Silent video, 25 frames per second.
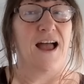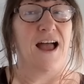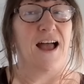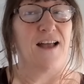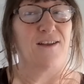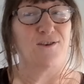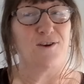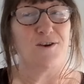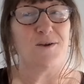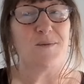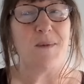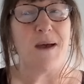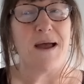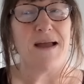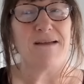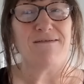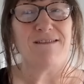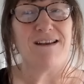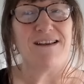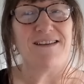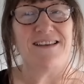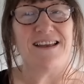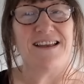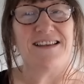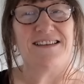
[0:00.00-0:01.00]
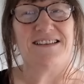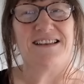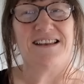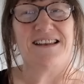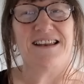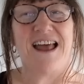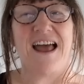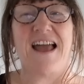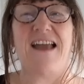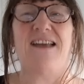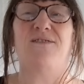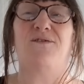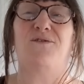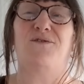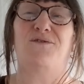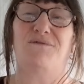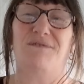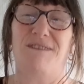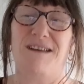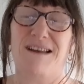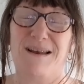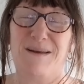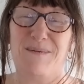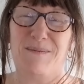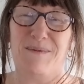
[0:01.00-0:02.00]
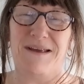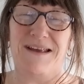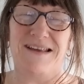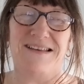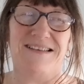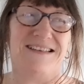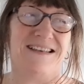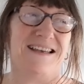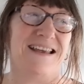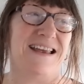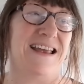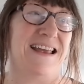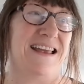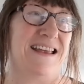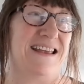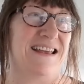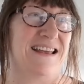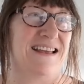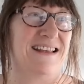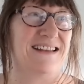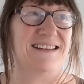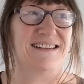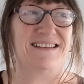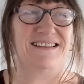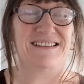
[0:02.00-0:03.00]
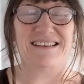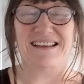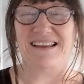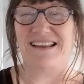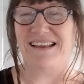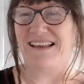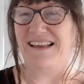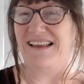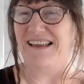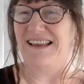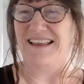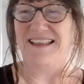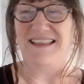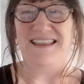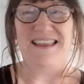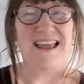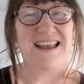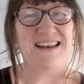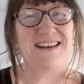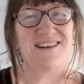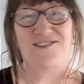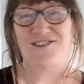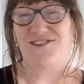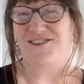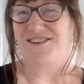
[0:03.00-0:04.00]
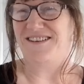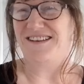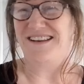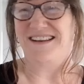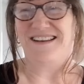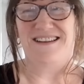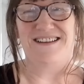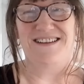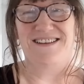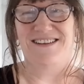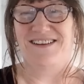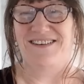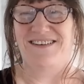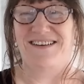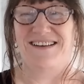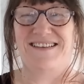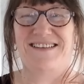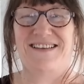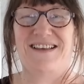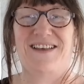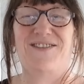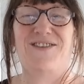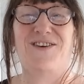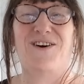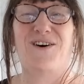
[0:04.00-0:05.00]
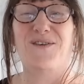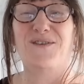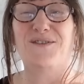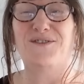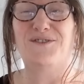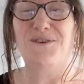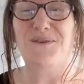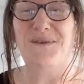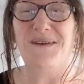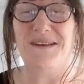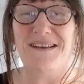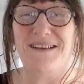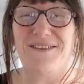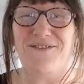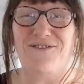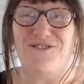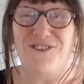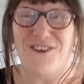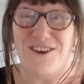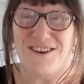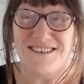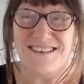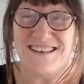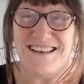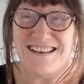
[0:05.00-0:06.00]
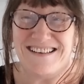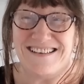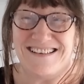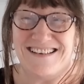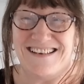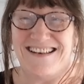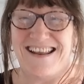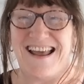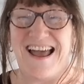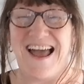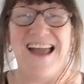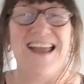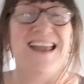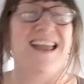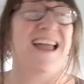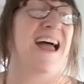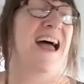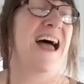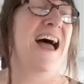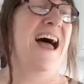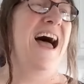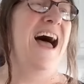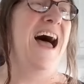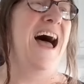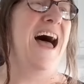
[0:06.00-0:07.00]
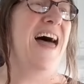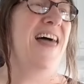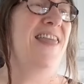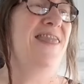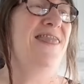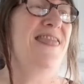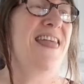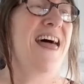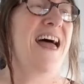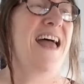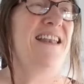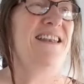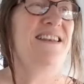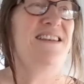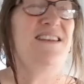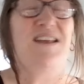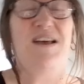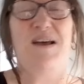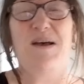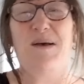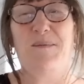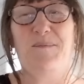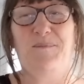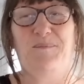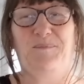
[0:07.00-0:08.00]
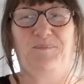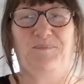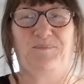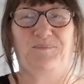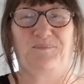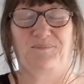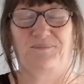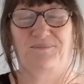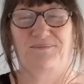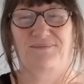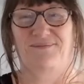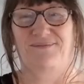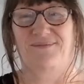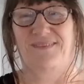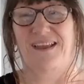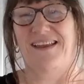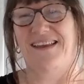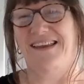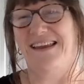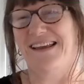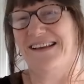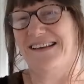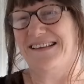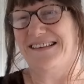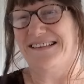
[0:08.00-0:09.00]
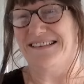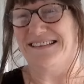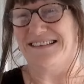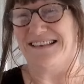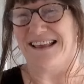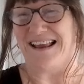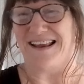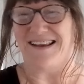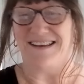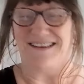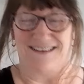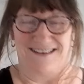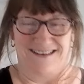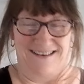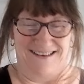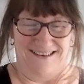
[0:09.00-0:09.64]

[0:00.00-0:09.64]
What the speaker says: I got a migraine yesterday and was really busy, and in the end, I just didn't do it. So, I thought I'll do it first thing today, and then you can see.